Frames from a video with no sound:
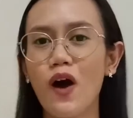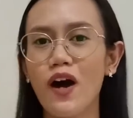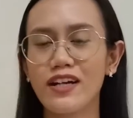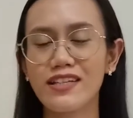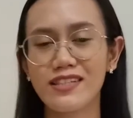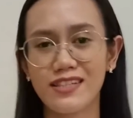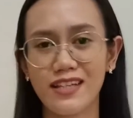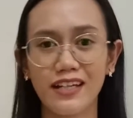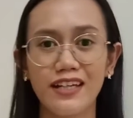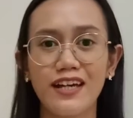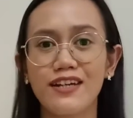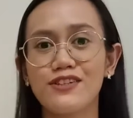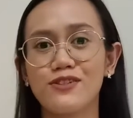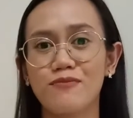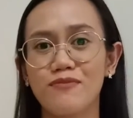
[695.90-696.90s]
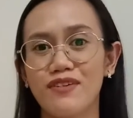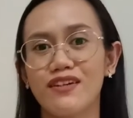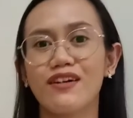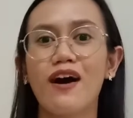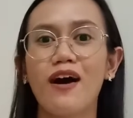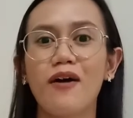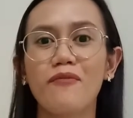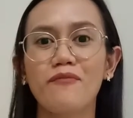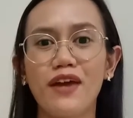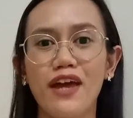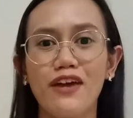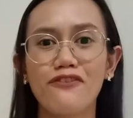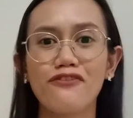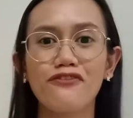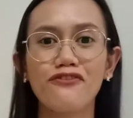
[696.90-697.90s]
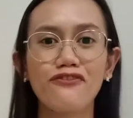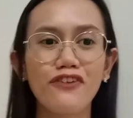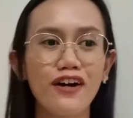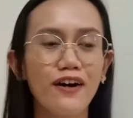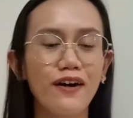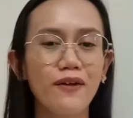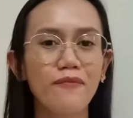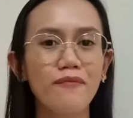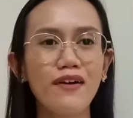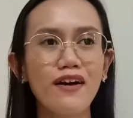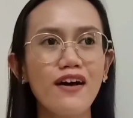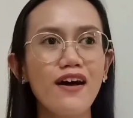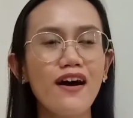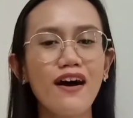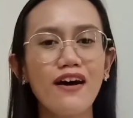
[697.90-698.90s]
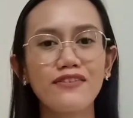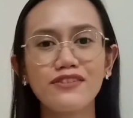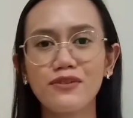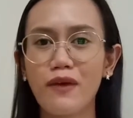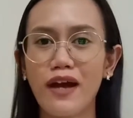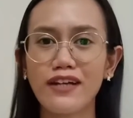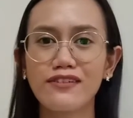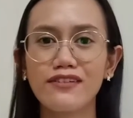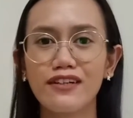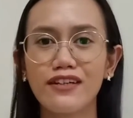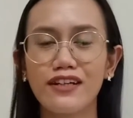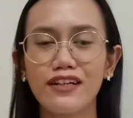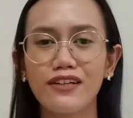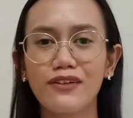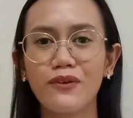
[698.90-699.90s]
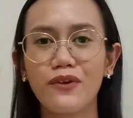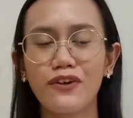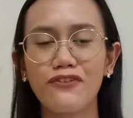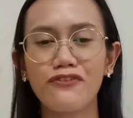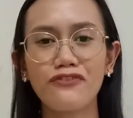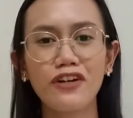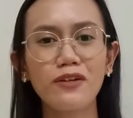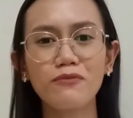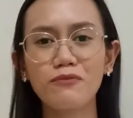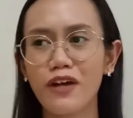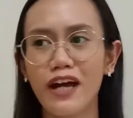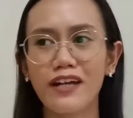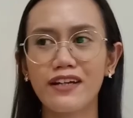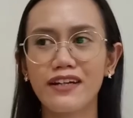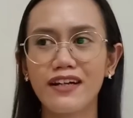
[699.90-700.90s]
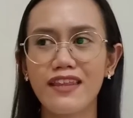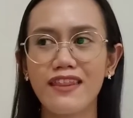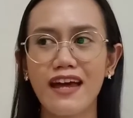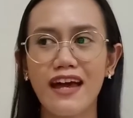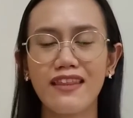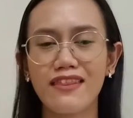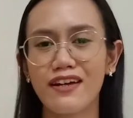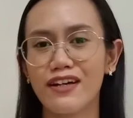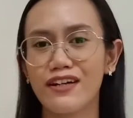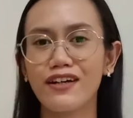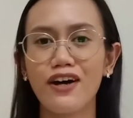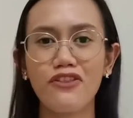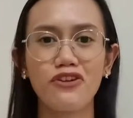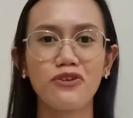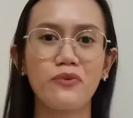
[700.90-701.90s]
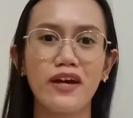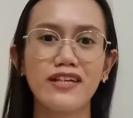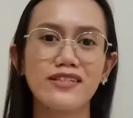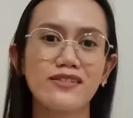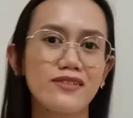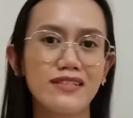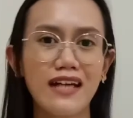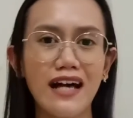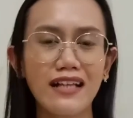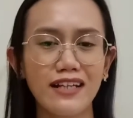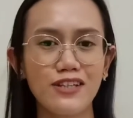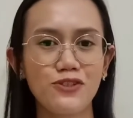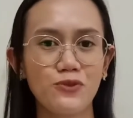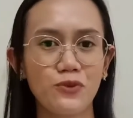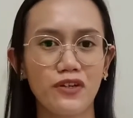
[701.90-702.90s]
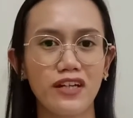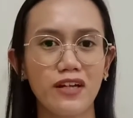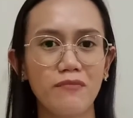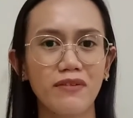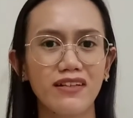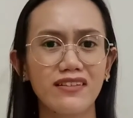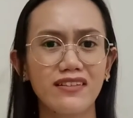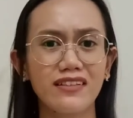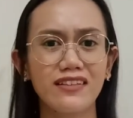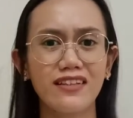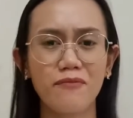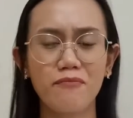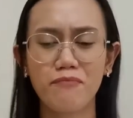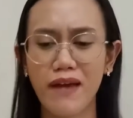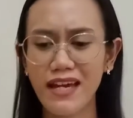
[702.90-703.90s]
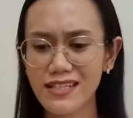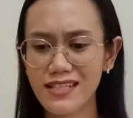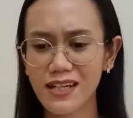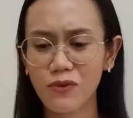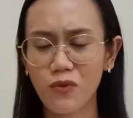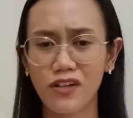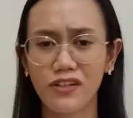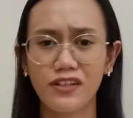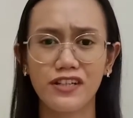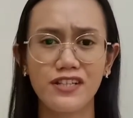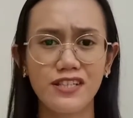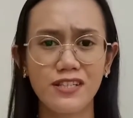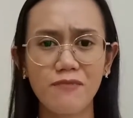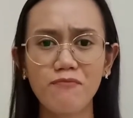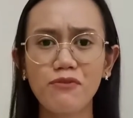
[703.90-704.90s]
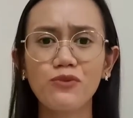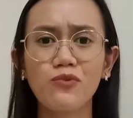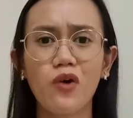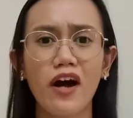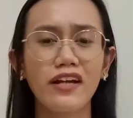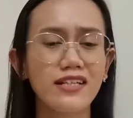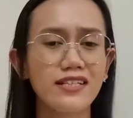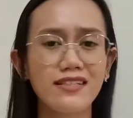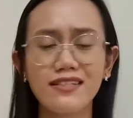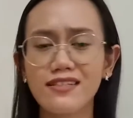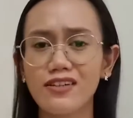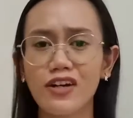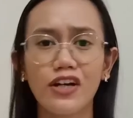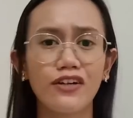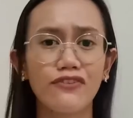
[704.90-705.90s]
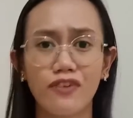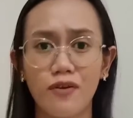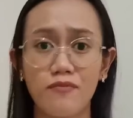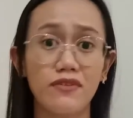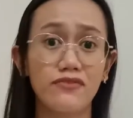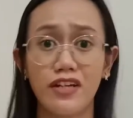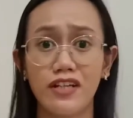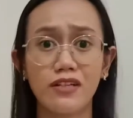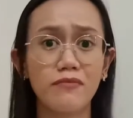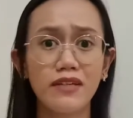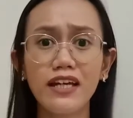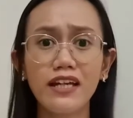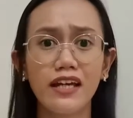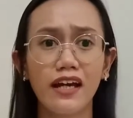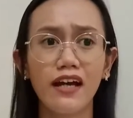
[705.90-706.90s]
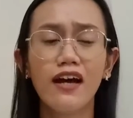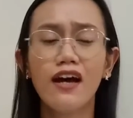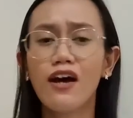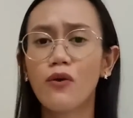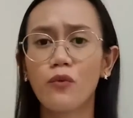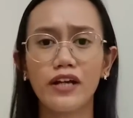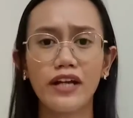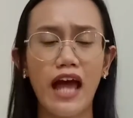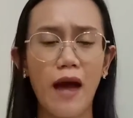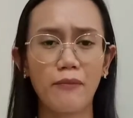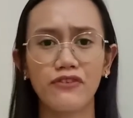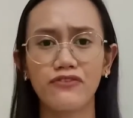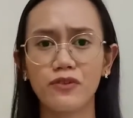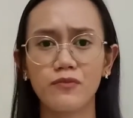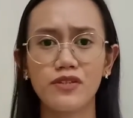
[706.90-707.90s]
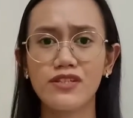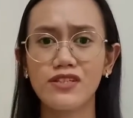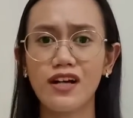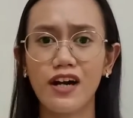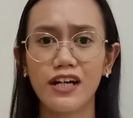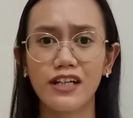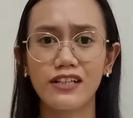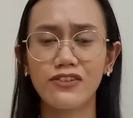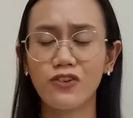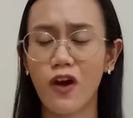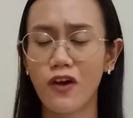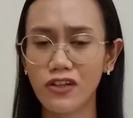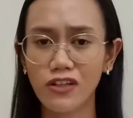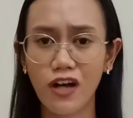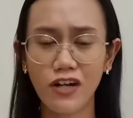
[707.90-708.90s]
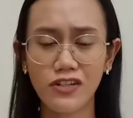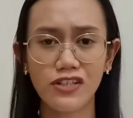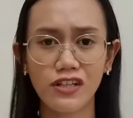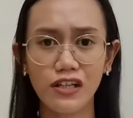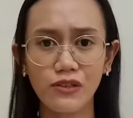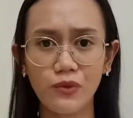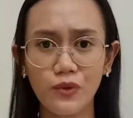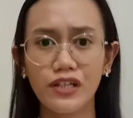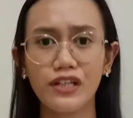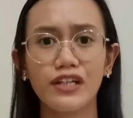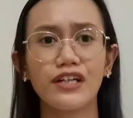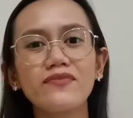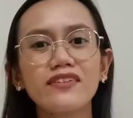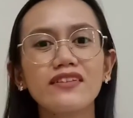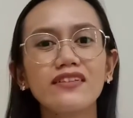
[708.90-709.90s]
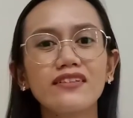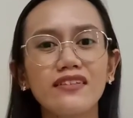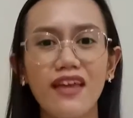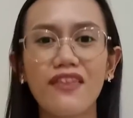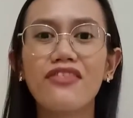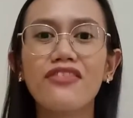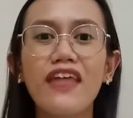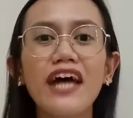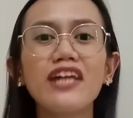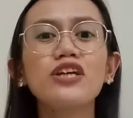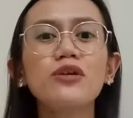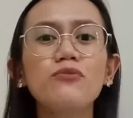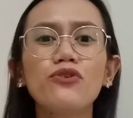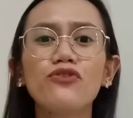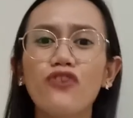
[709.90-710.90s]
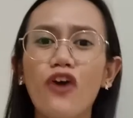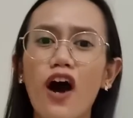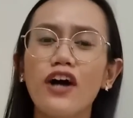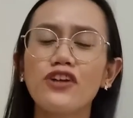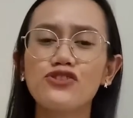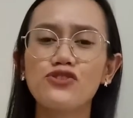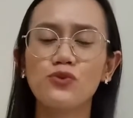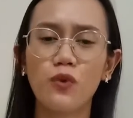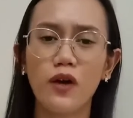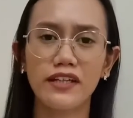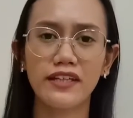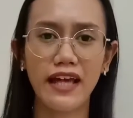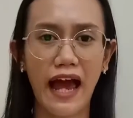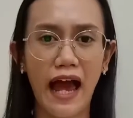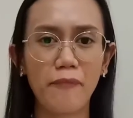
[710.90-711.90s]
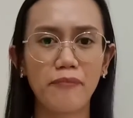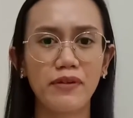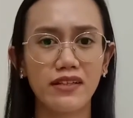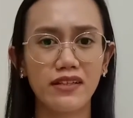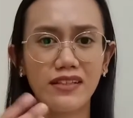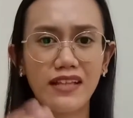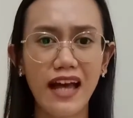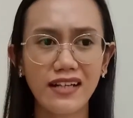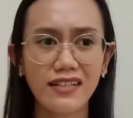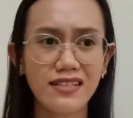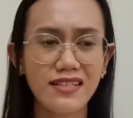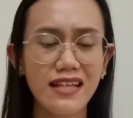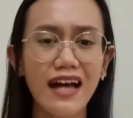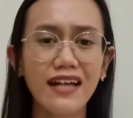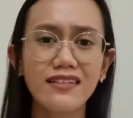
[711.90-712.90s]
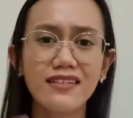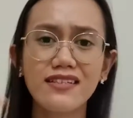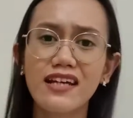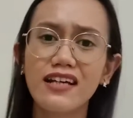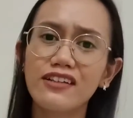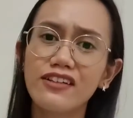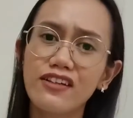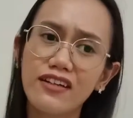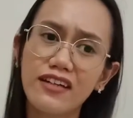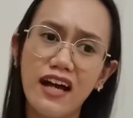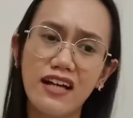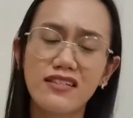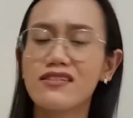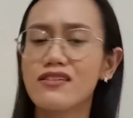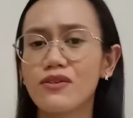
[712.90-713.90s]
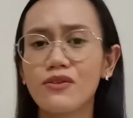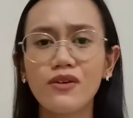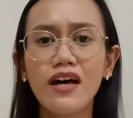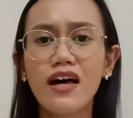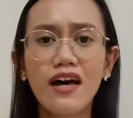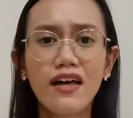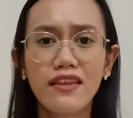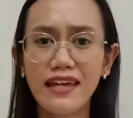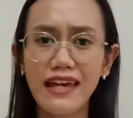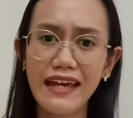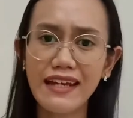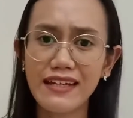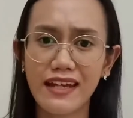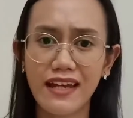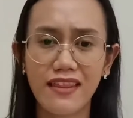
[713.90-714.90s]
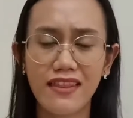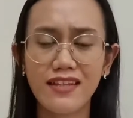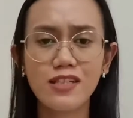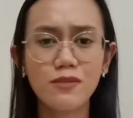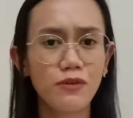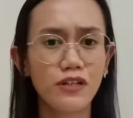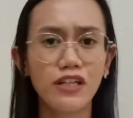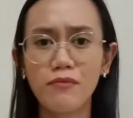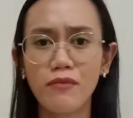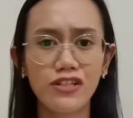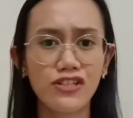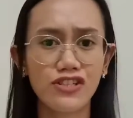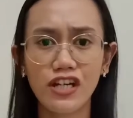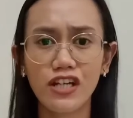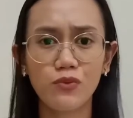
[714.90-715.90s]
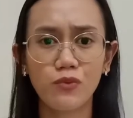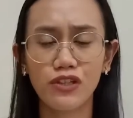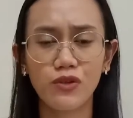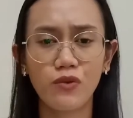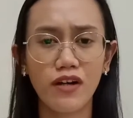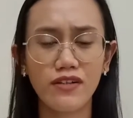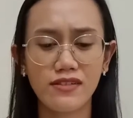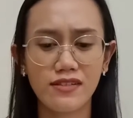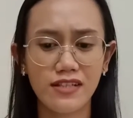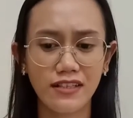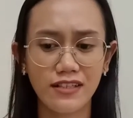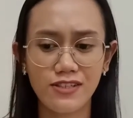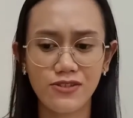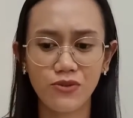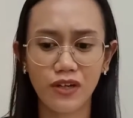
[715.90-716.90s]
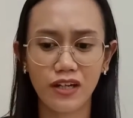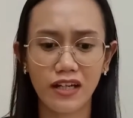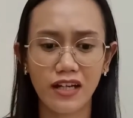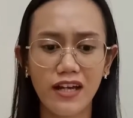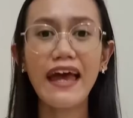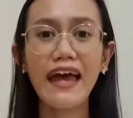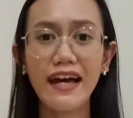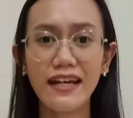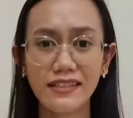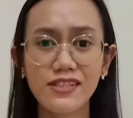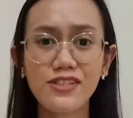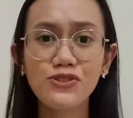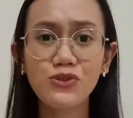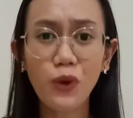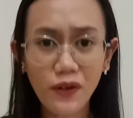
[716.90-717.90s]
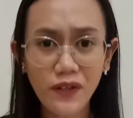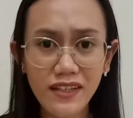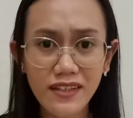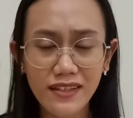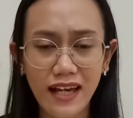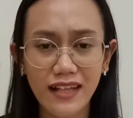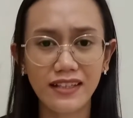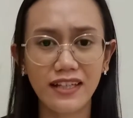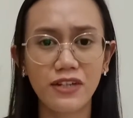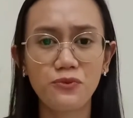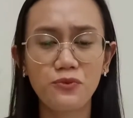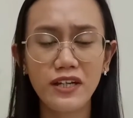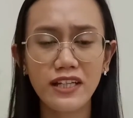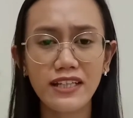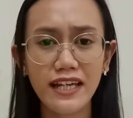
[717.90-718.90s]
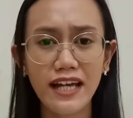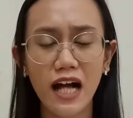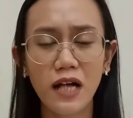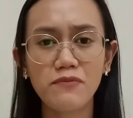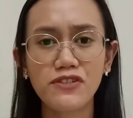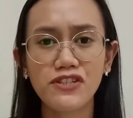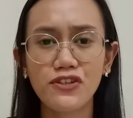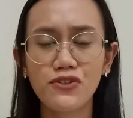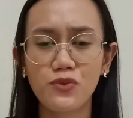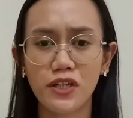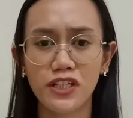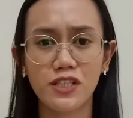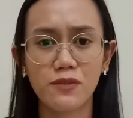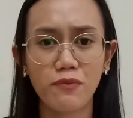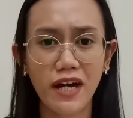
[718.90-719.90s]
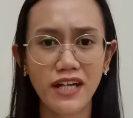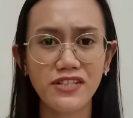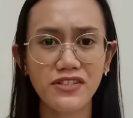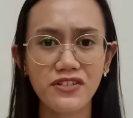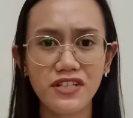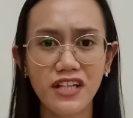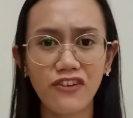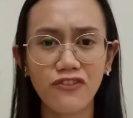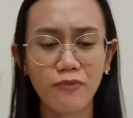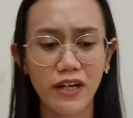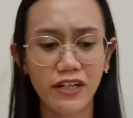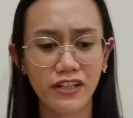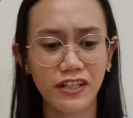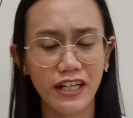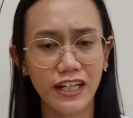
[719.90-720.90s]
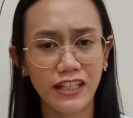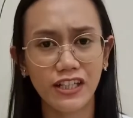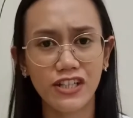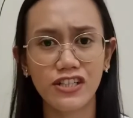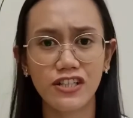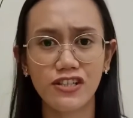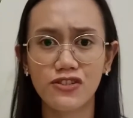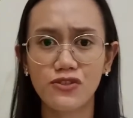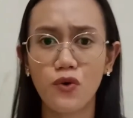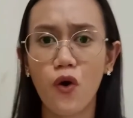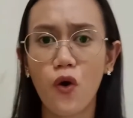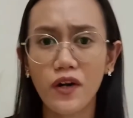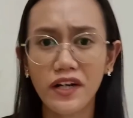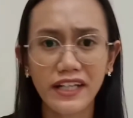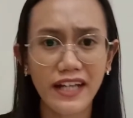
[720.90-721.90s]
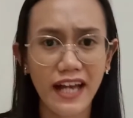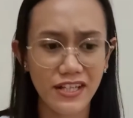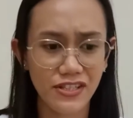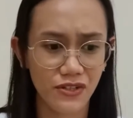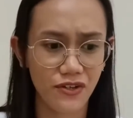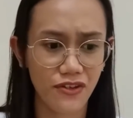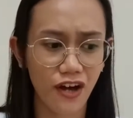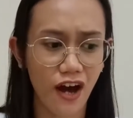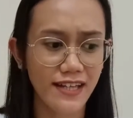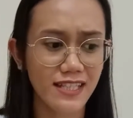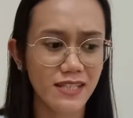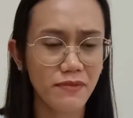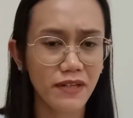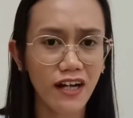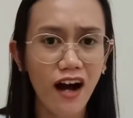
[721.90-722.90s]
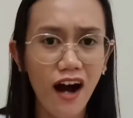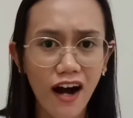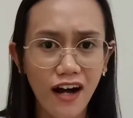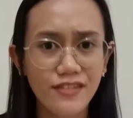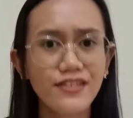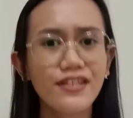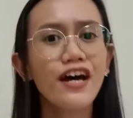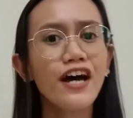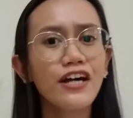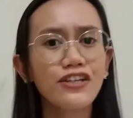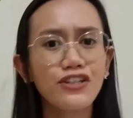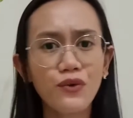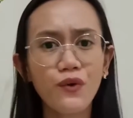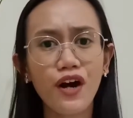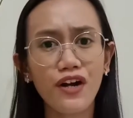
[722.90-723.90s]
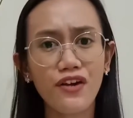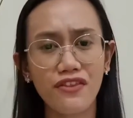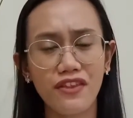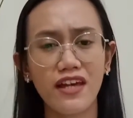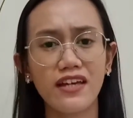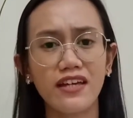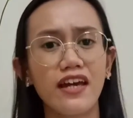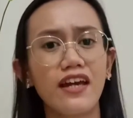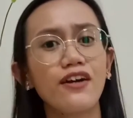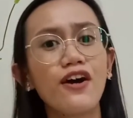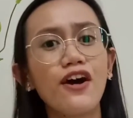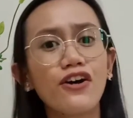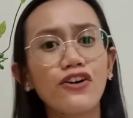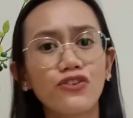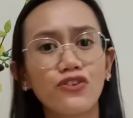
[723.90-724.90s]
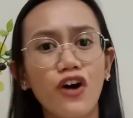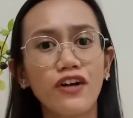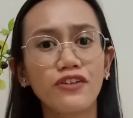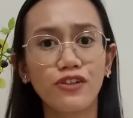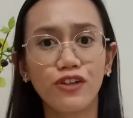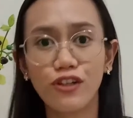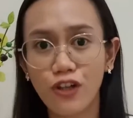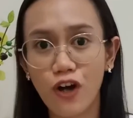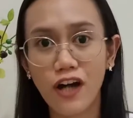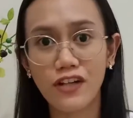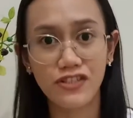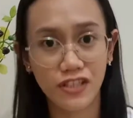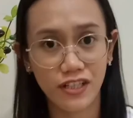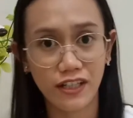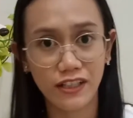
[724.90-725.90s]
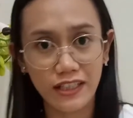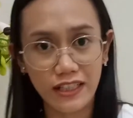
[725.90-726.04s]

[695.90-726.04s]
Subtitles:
studying to become a film director or film writer, then there are other ways to tell a story. But the basic one or the simple one is to start from the very beginning. What happened from the start? Chronological order. And then you move on to what happened next until you get to the ending. That's pretty much it when you want to tell a story. And storytelling really helps you to express yourself better English and to organize your thoughts because you are thinking chronologically.